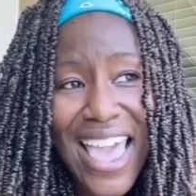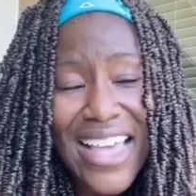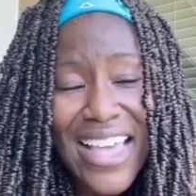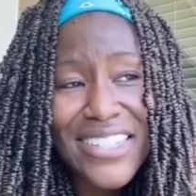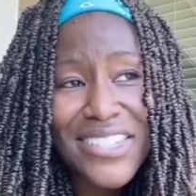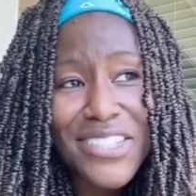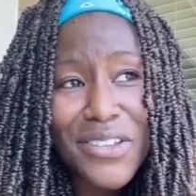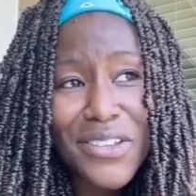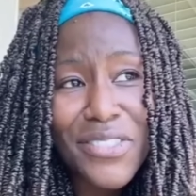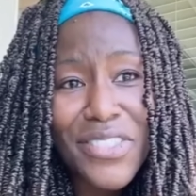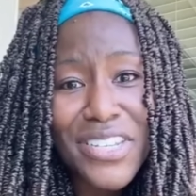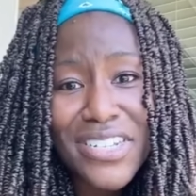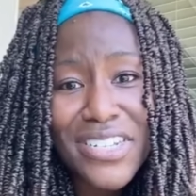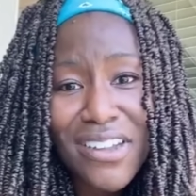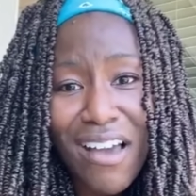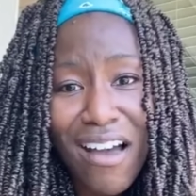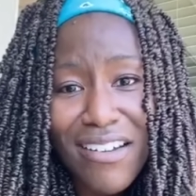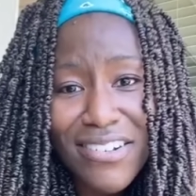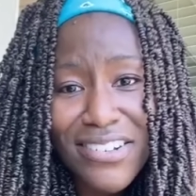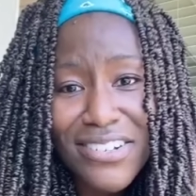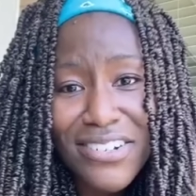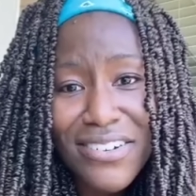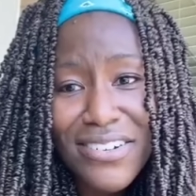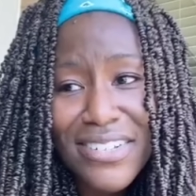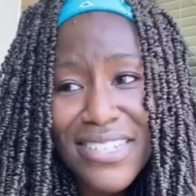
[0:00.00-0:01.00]
And so the
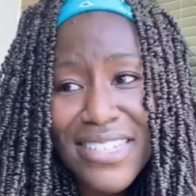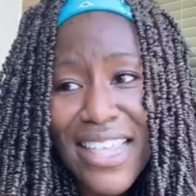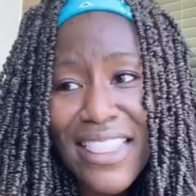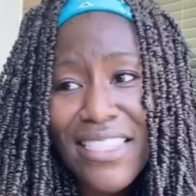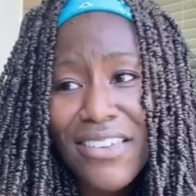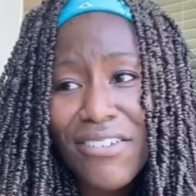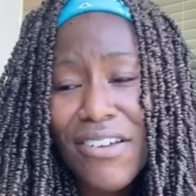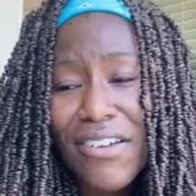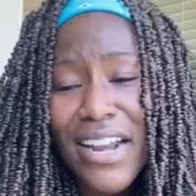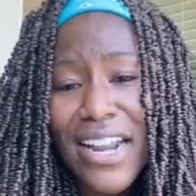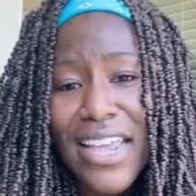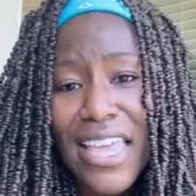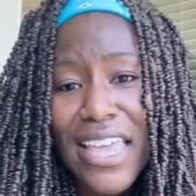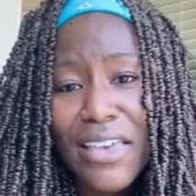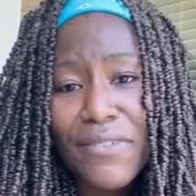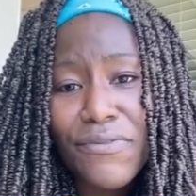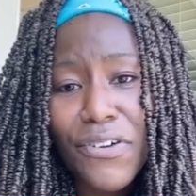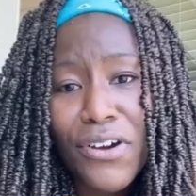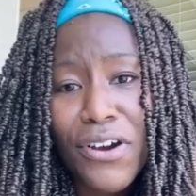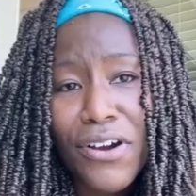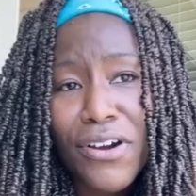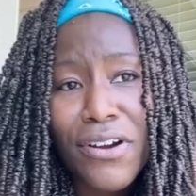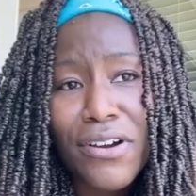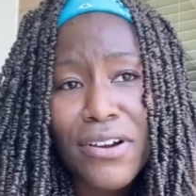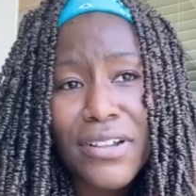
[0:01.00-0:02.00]
doctor said they're going to give
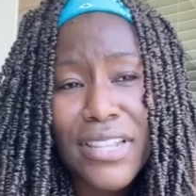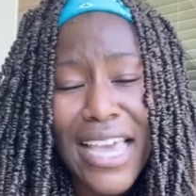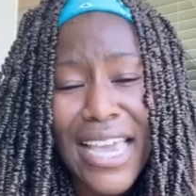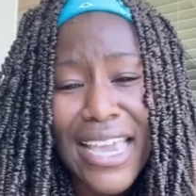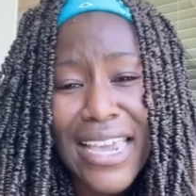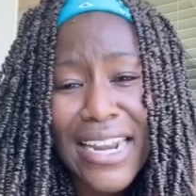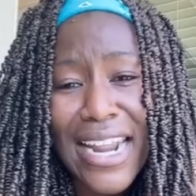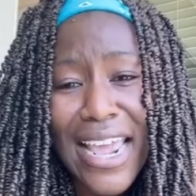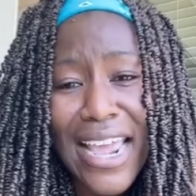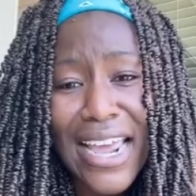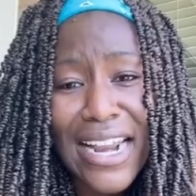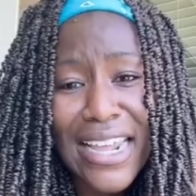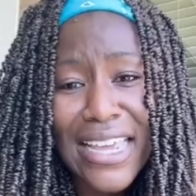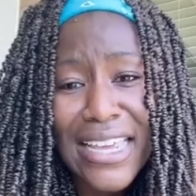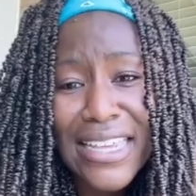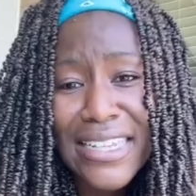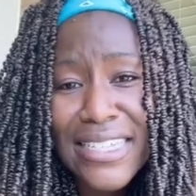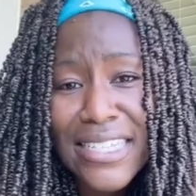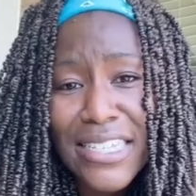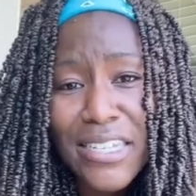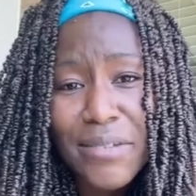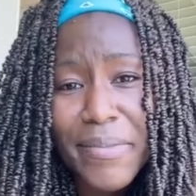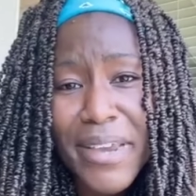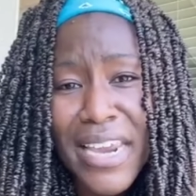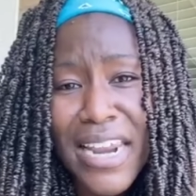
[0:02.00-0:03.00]
her like an
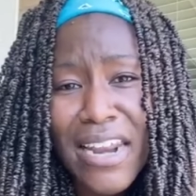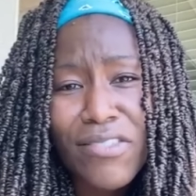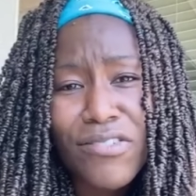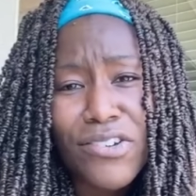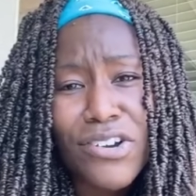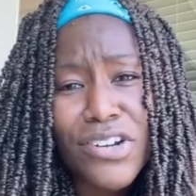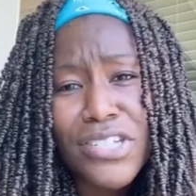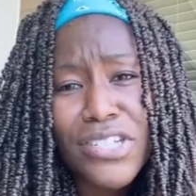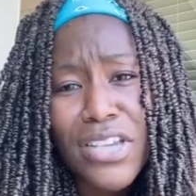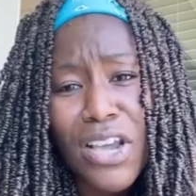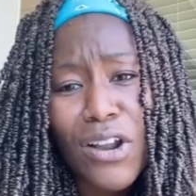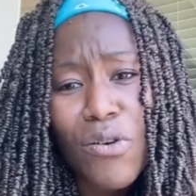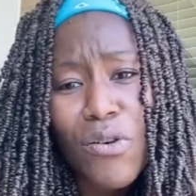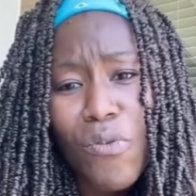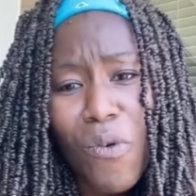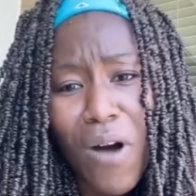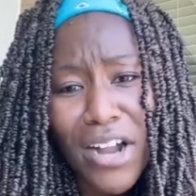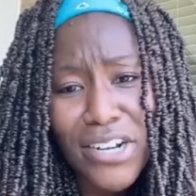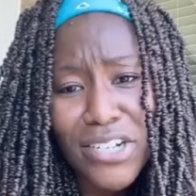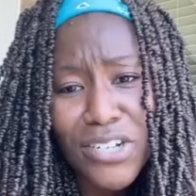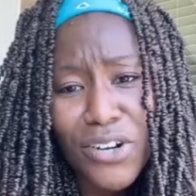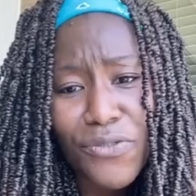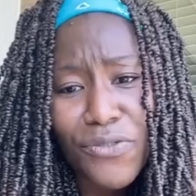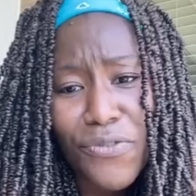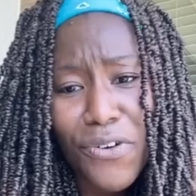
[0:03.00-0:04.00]
antihistamine and they're just going to
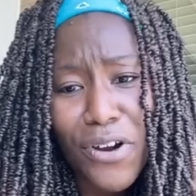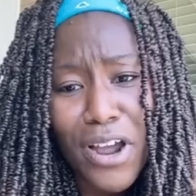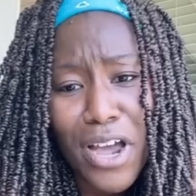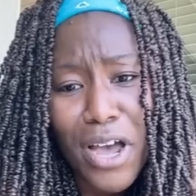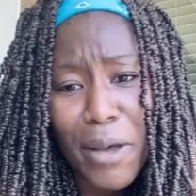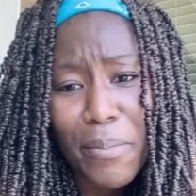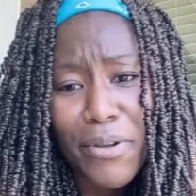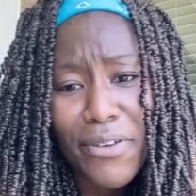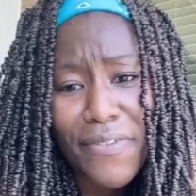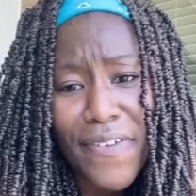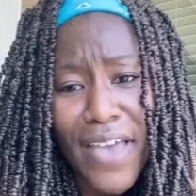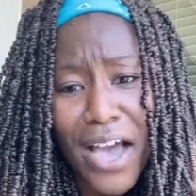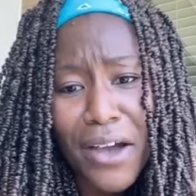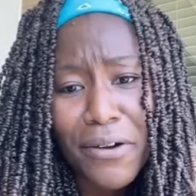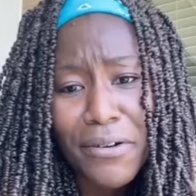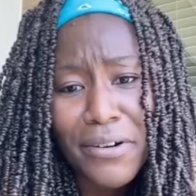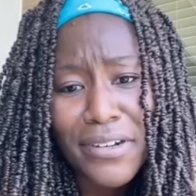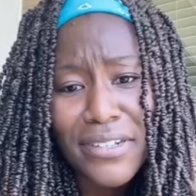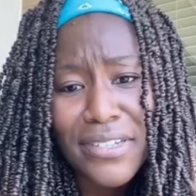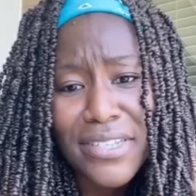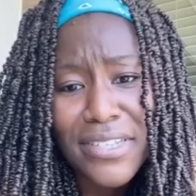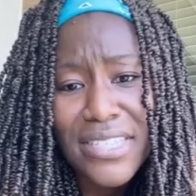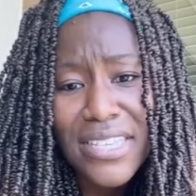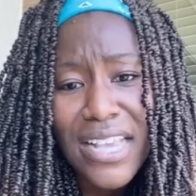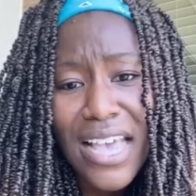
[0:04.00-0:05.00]
watch her for a couple of
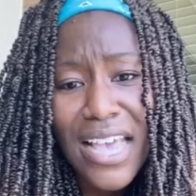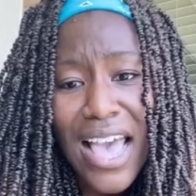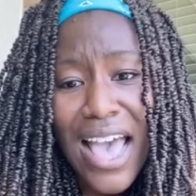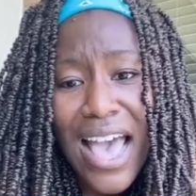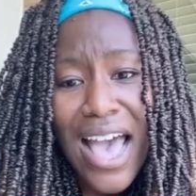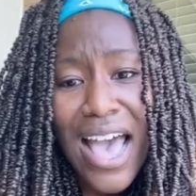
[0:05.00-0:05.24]
hours.